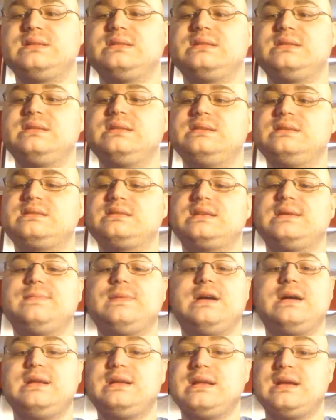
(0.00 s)
these
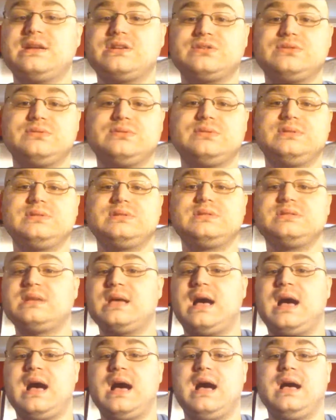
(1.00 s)
semi-natural ones,
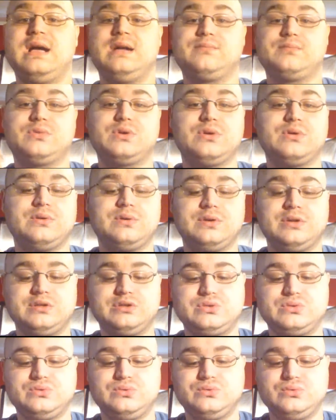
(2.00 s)
I'm going
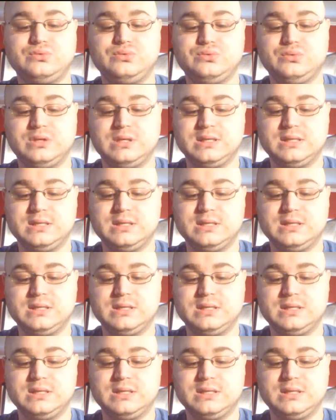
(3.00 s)
to